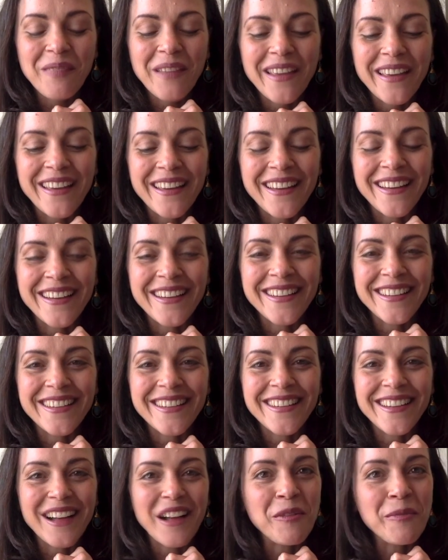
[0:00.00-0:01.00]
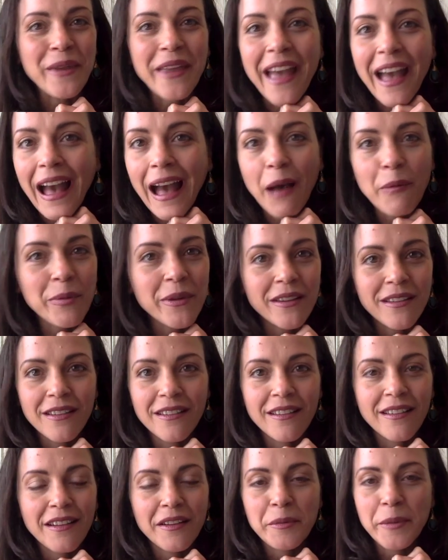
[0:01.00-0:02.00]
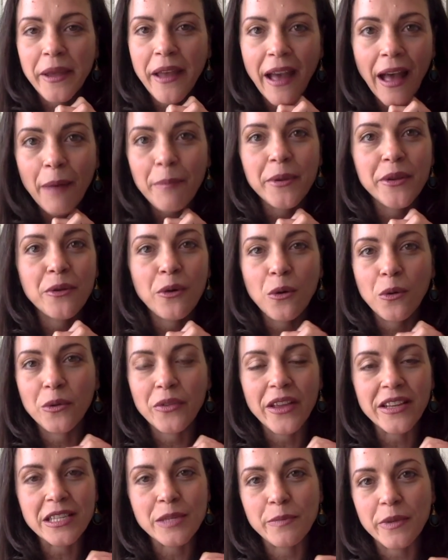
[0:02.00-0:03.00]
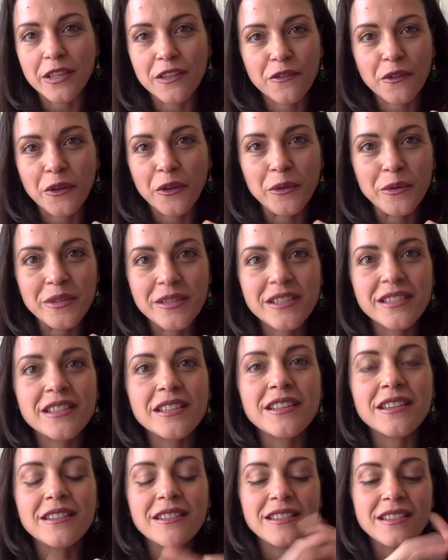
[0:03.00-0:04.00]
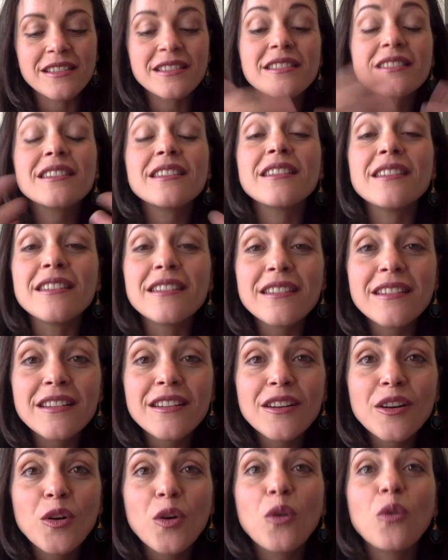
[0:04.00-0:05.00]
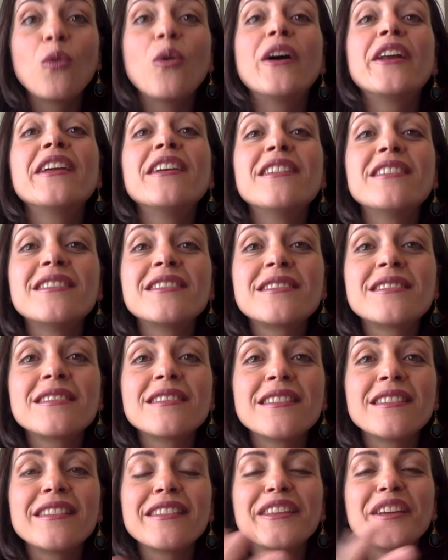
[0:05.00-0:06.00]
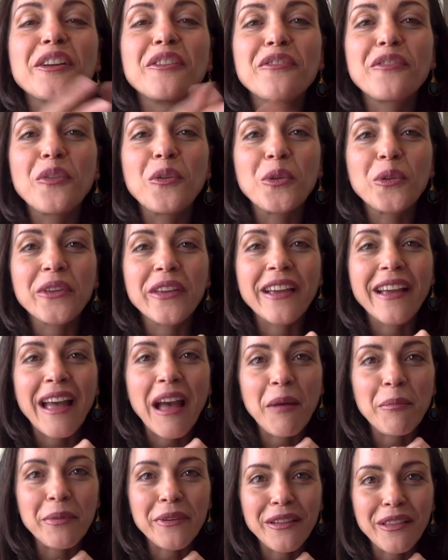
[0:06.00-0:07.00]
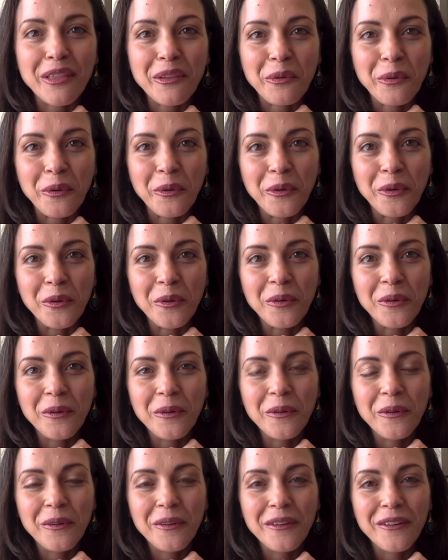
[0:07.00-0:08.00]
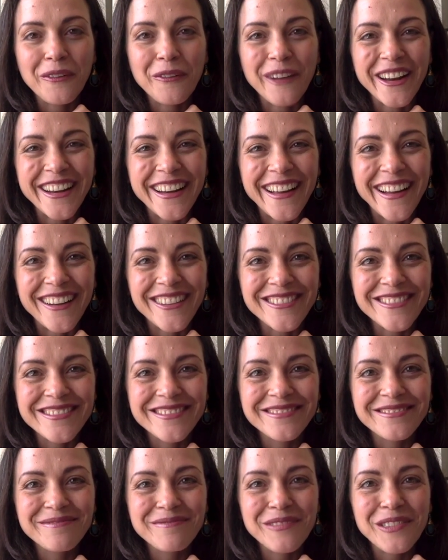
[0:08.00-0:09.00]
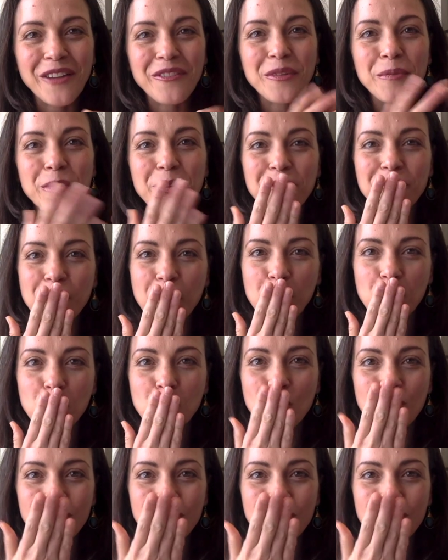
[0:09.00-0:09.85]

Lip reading: and I'd be happy to hold that space for you and see what is the unfolding happening through you right now. Love you, beautiful.